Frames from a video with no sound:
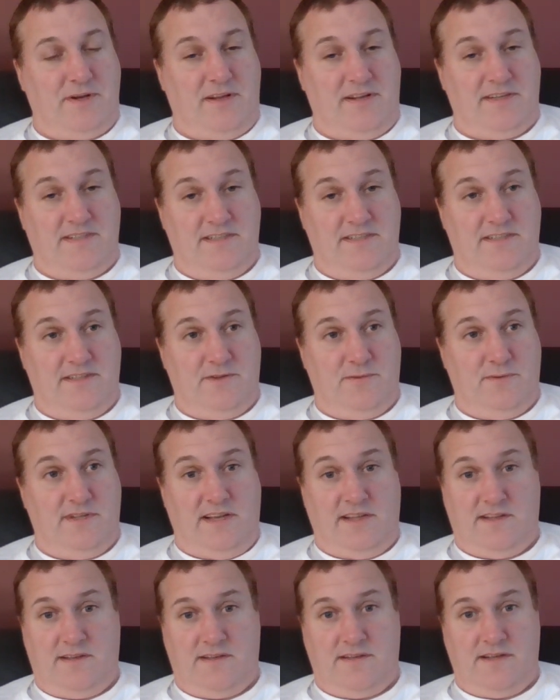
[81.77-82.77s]
but I did deal with
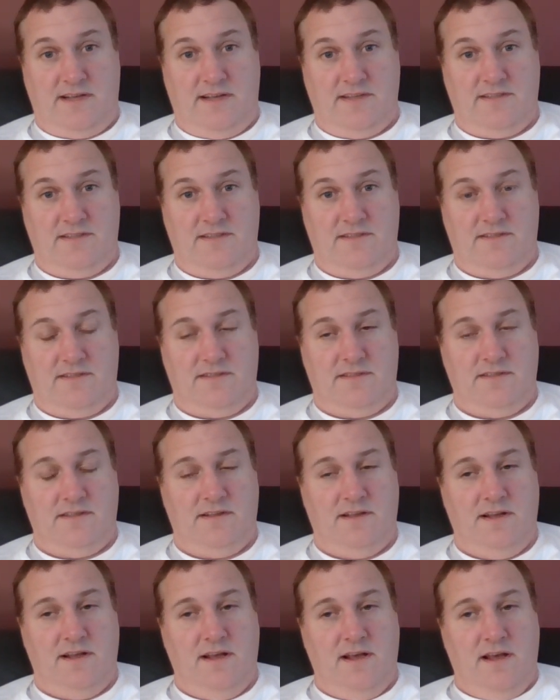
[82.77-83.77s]
other cases
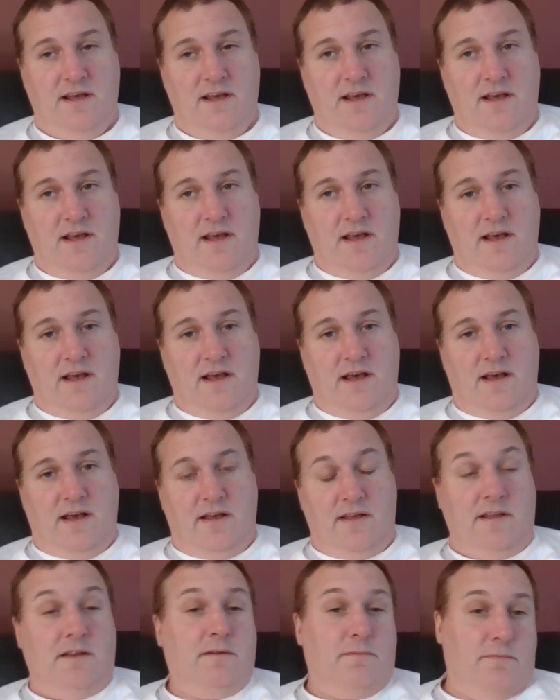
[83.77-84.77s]

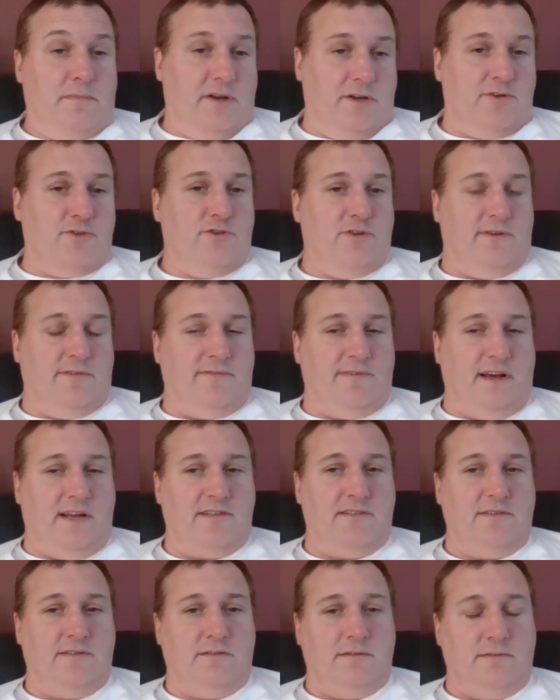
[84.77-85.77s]
in an administrative
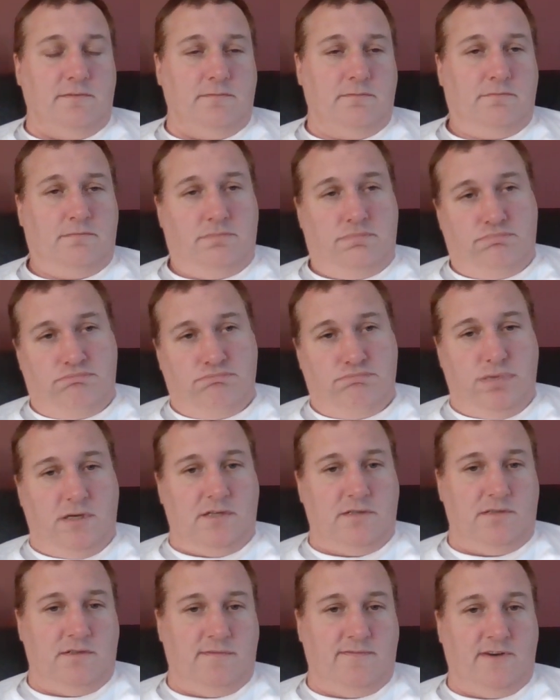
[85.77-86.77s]
fashion.
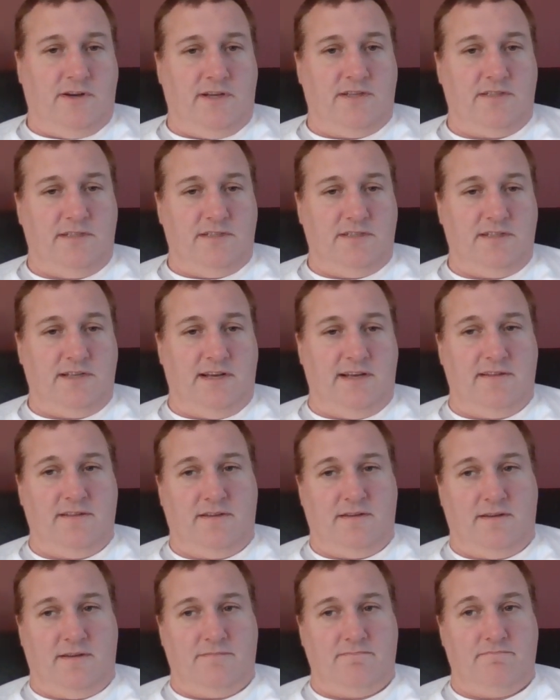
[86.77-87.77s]
But suffice to say
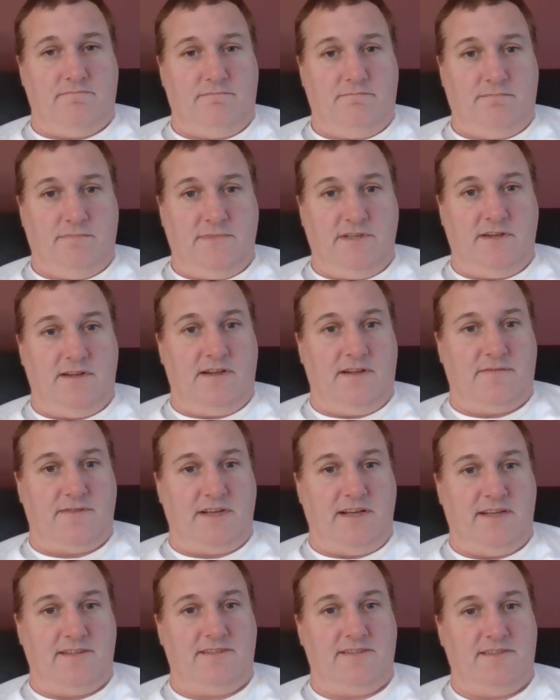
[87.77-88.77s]
that I did enough
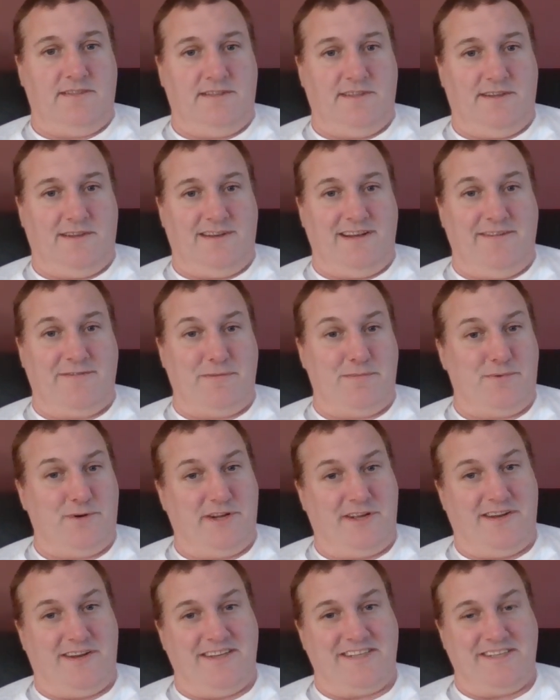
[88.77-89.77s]
cases that I have a
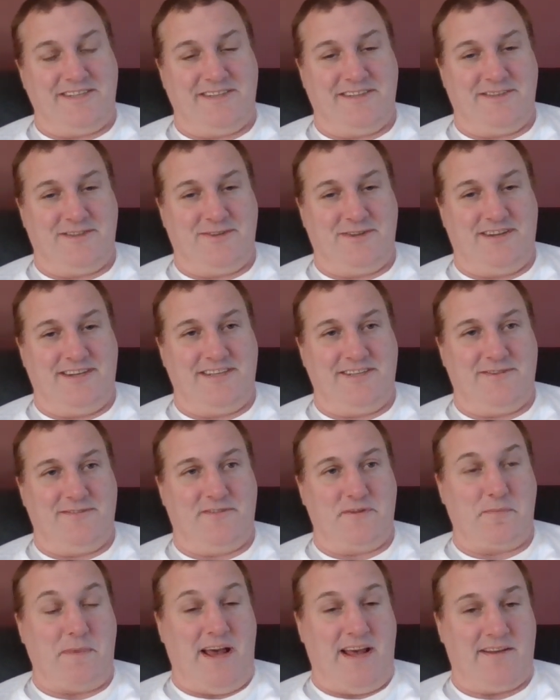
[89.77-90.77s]
good idea
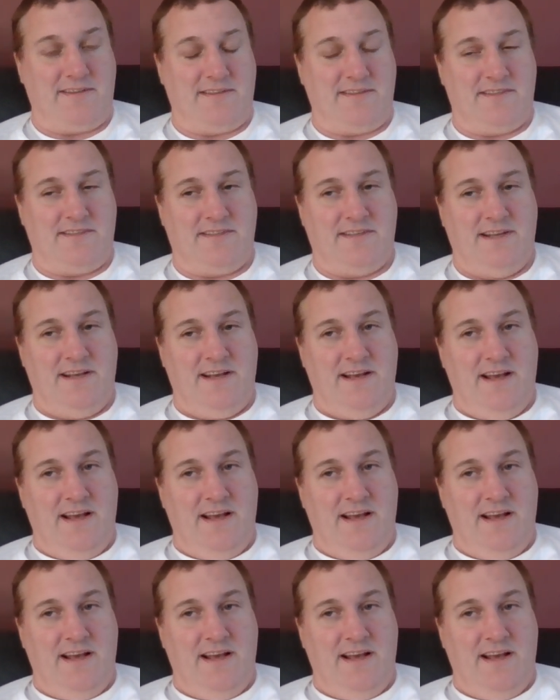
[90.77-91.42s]
of the patterns.